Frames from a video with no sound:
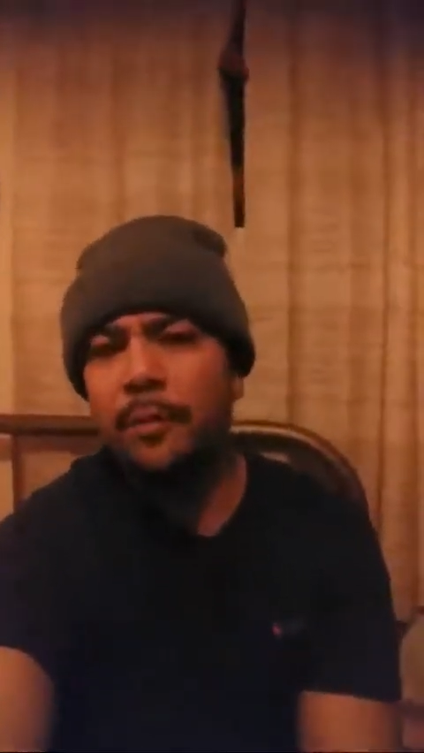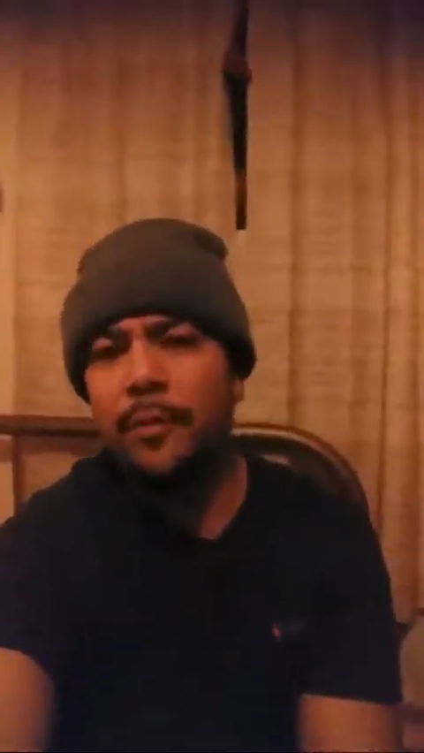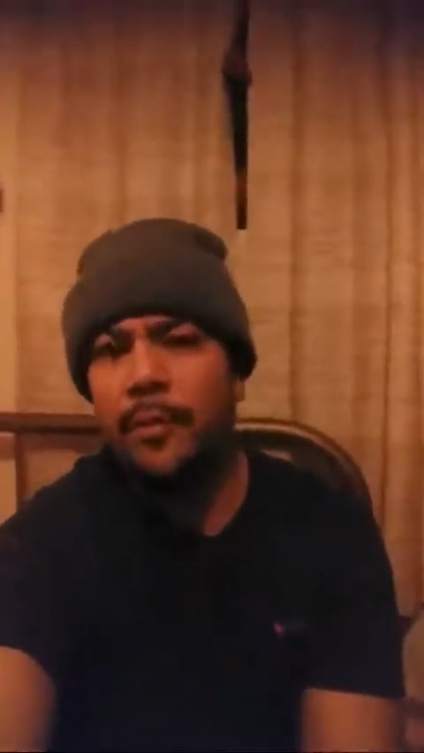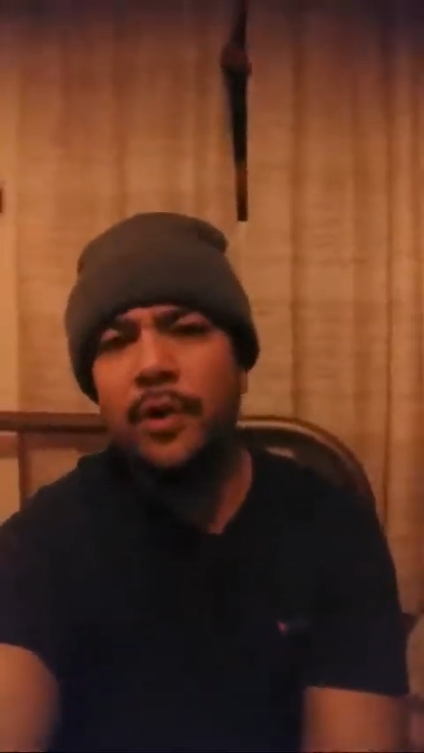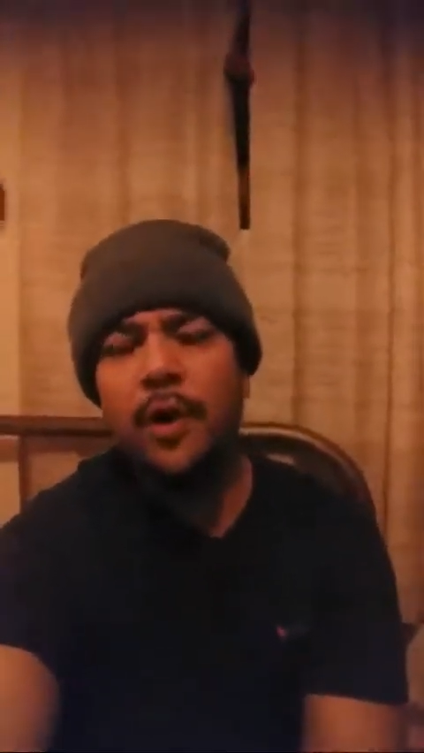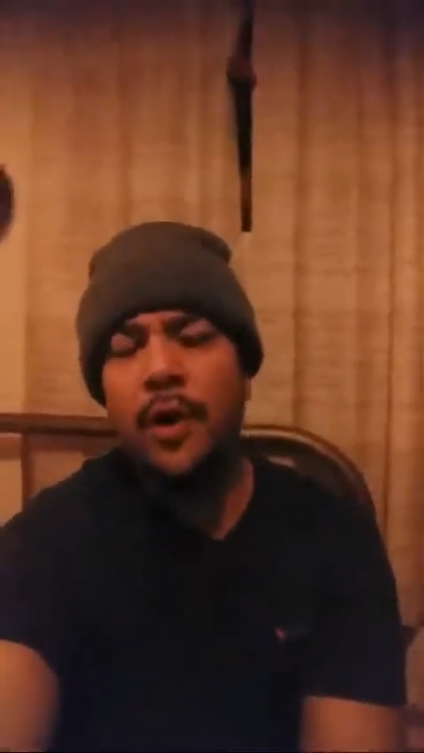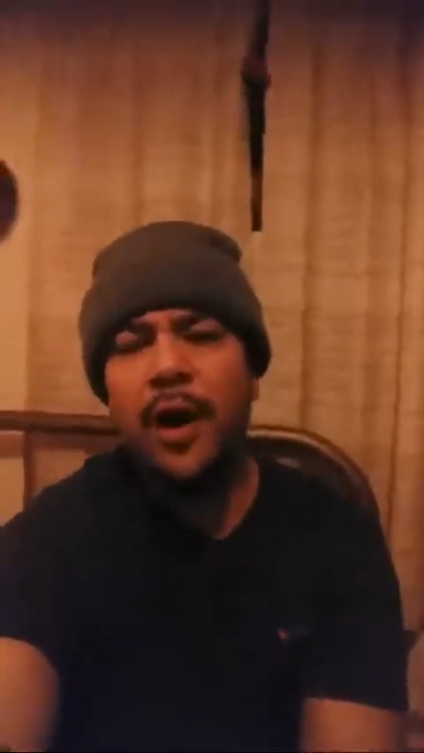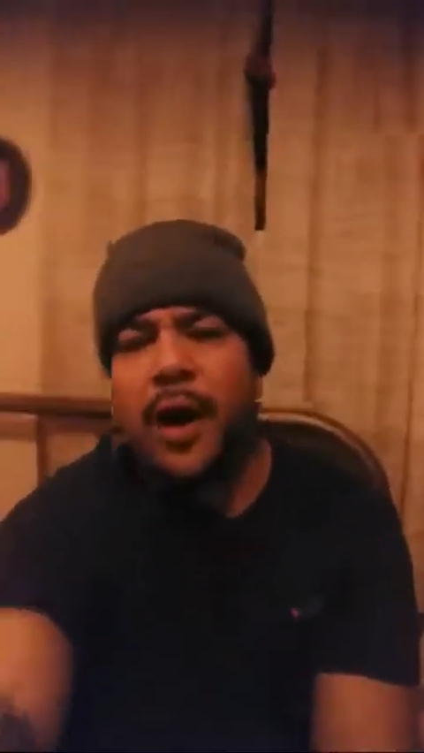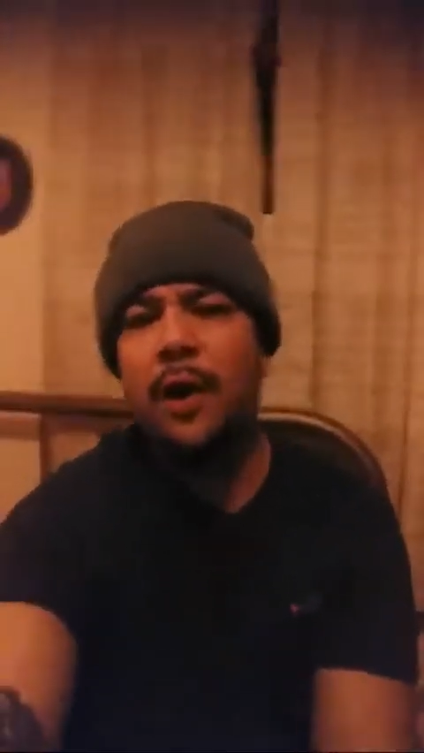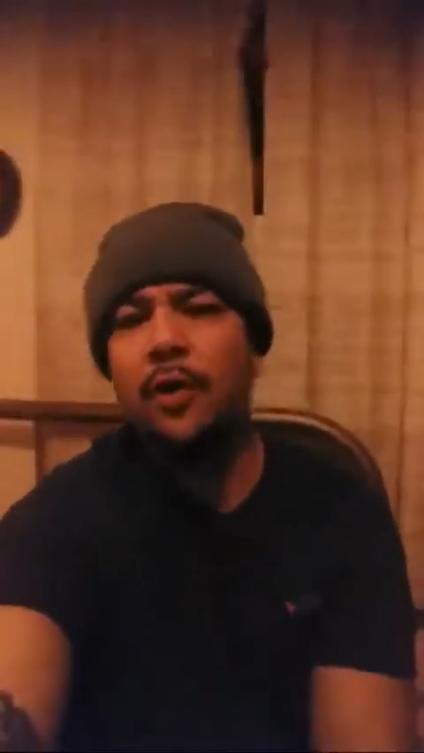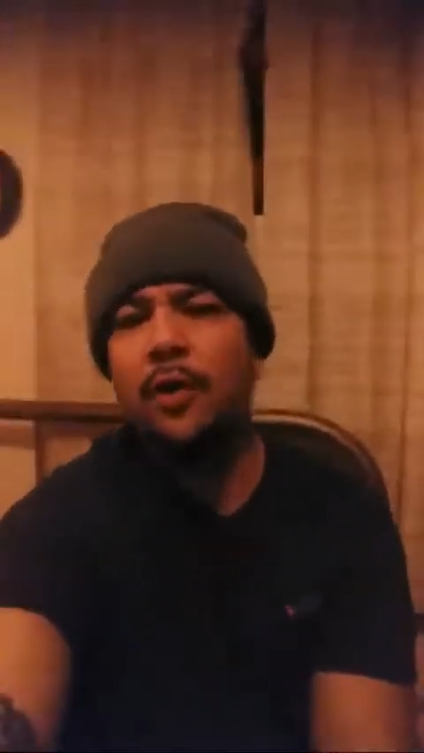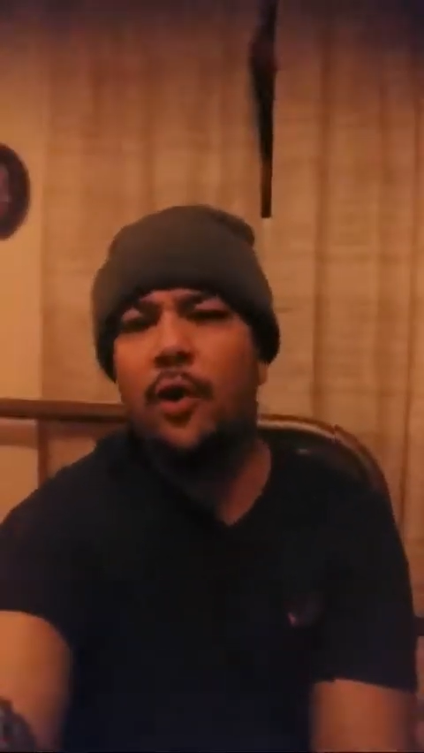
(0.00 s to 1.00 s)
You know, I
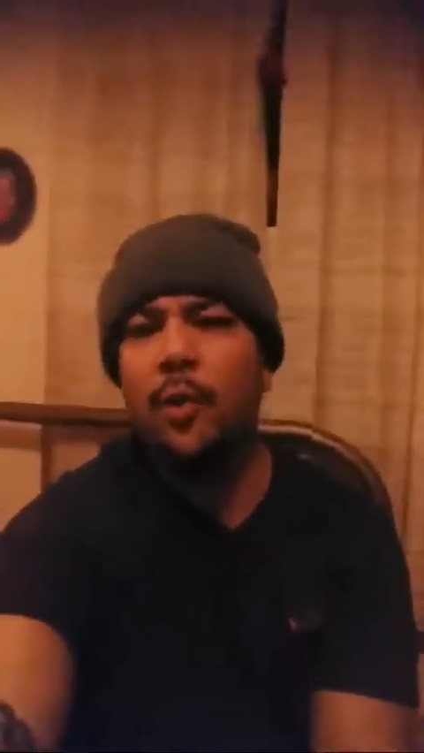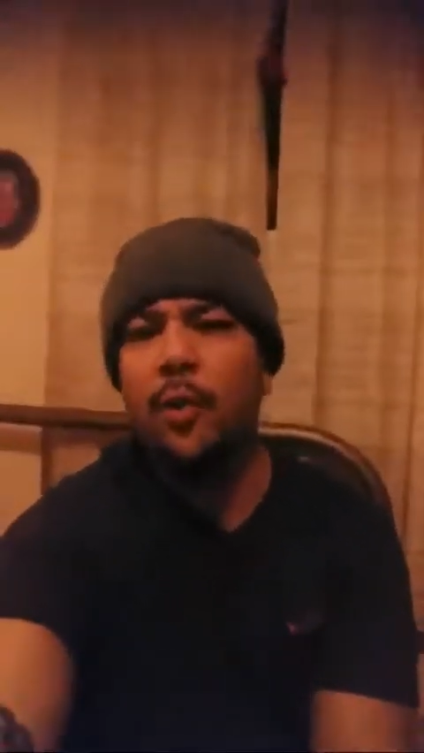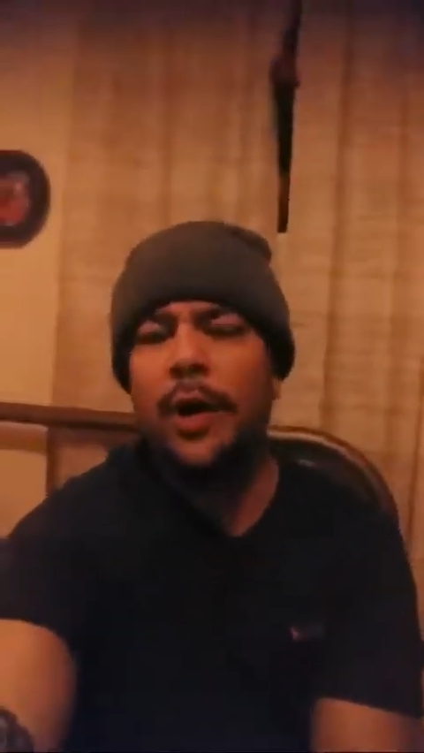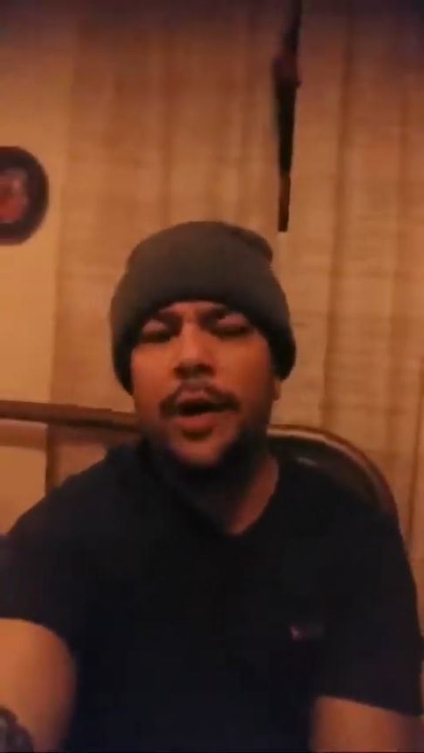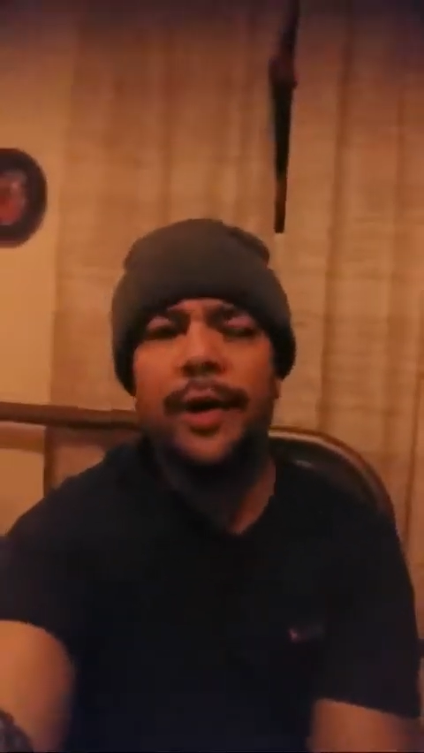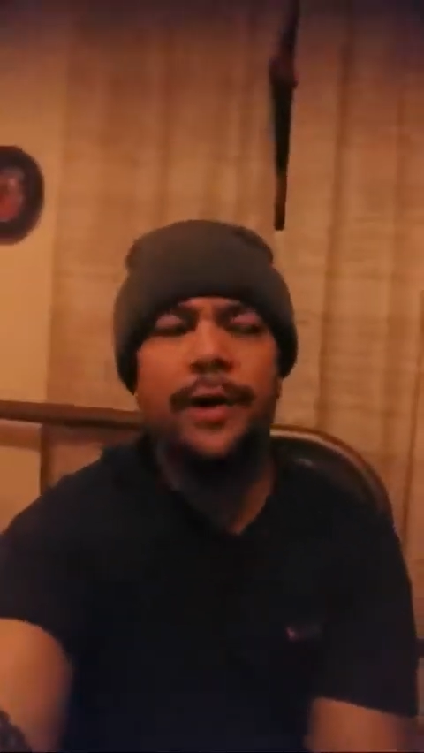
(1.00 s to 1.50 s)
don't know